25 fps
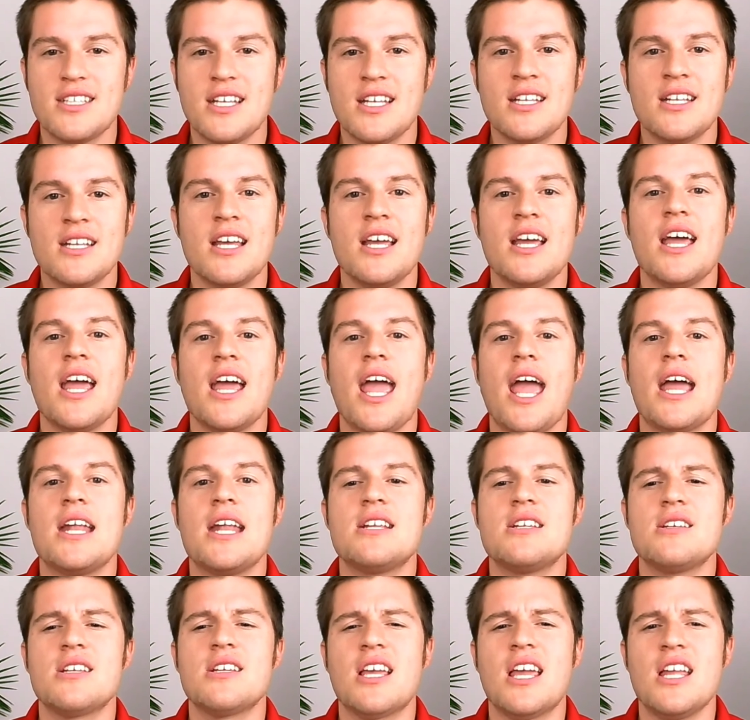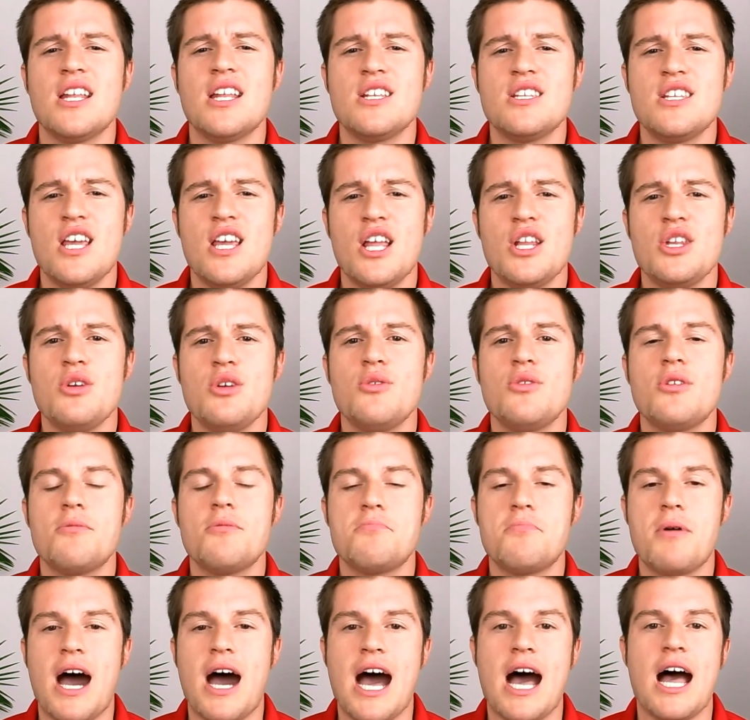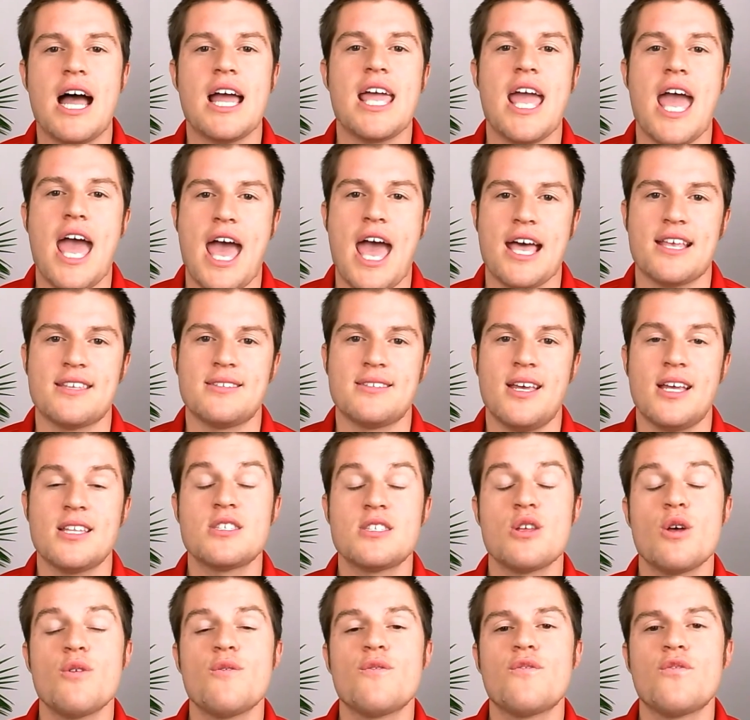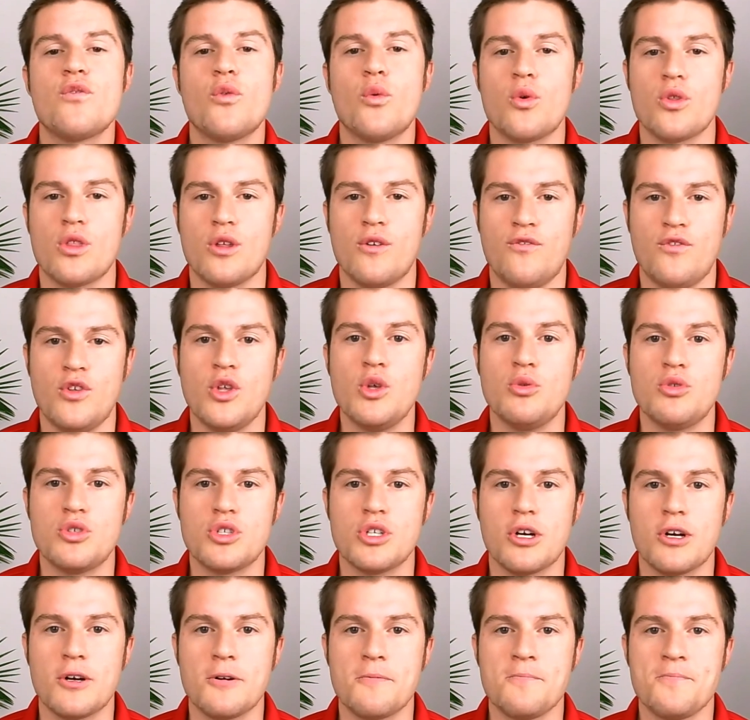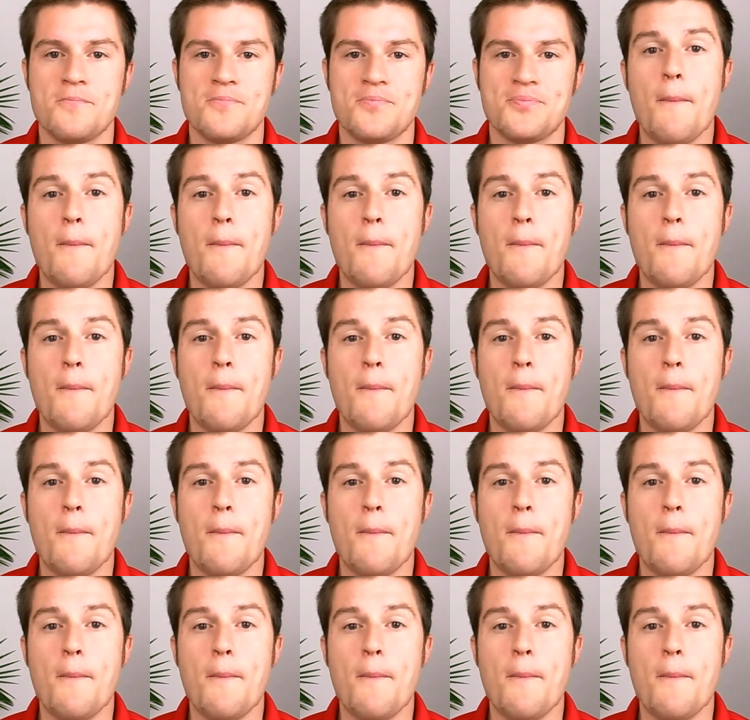in and to continue to buy assets for the future.